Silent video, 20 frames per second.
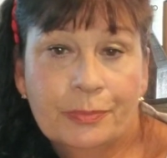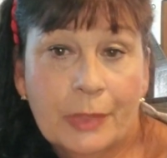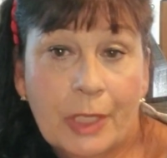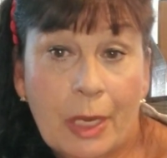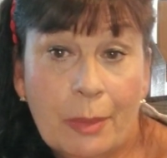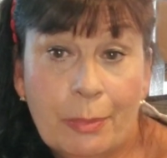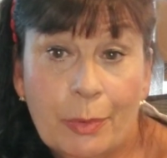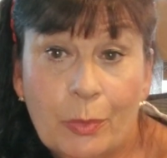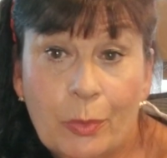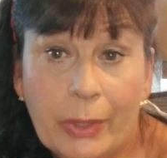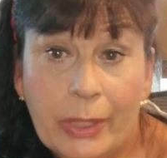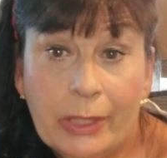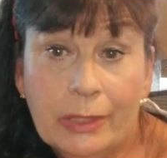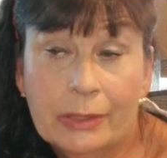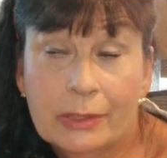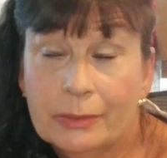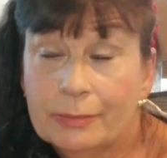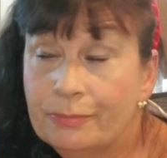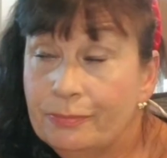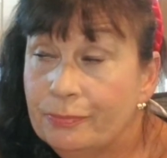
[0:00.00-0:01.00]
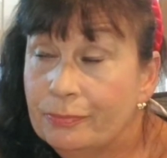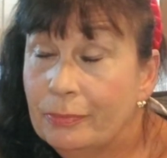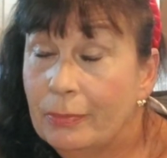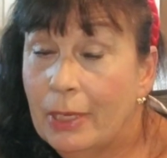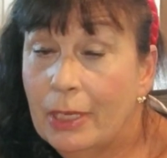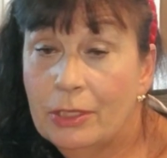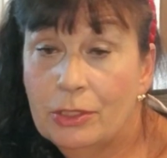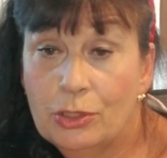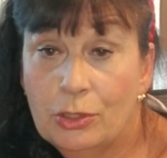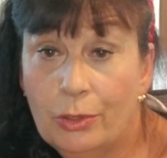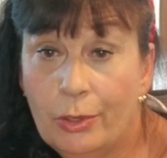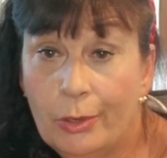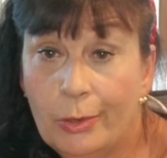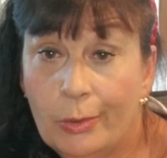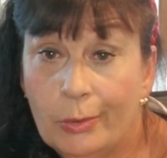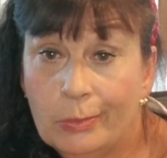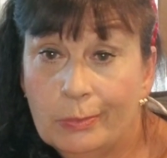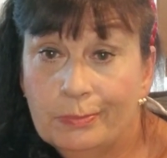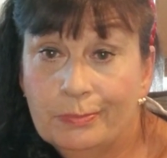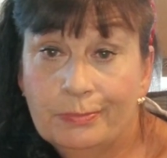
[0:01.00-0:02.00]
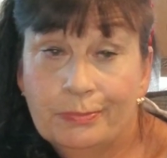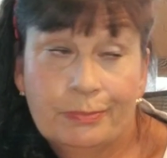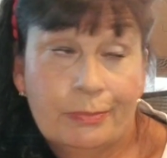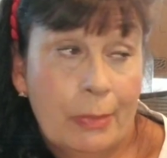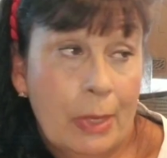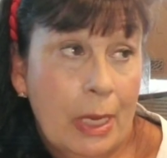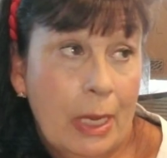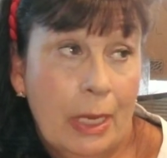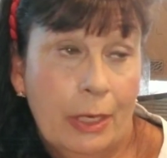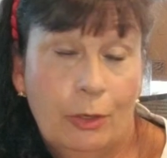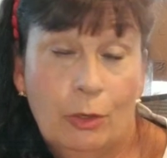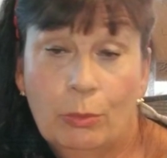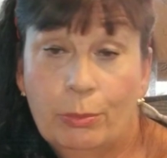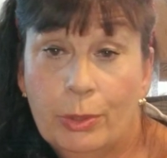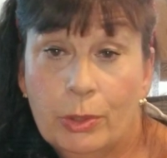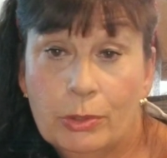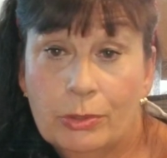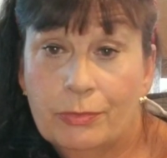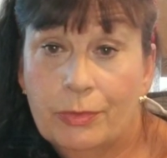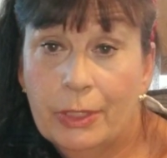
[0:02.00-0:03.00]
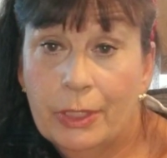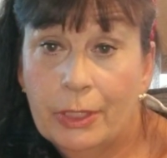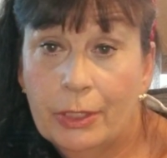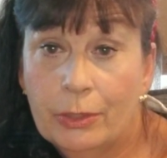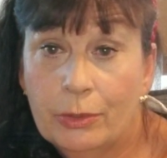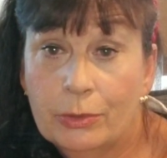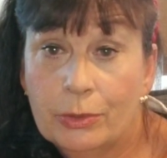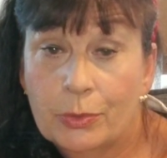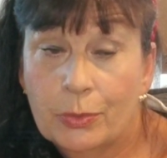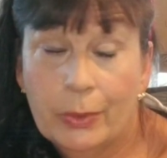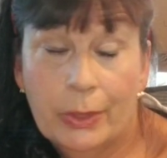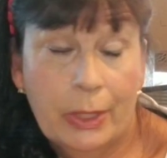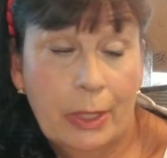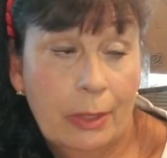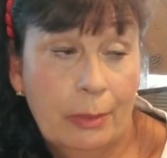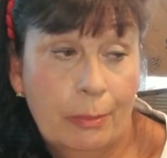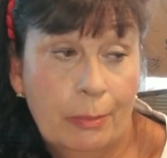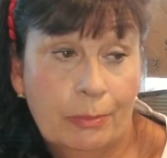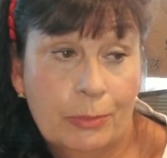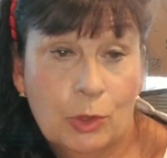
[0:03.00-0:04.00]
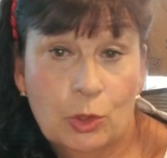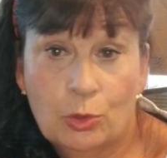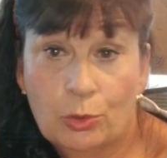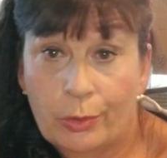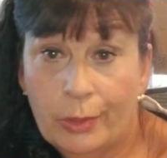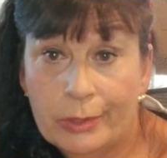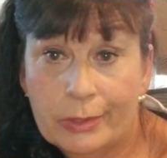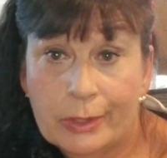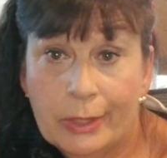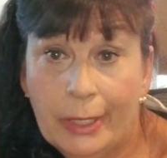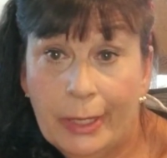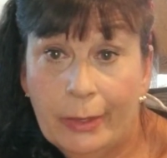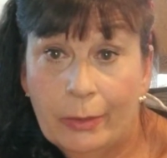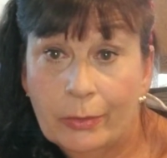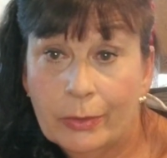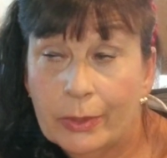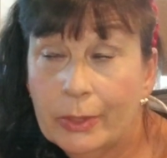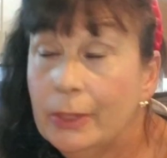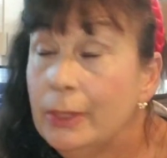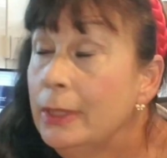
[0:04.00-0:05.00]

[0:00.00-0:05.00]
couple weeks. As you know, I don't post videos when I'm stressing out.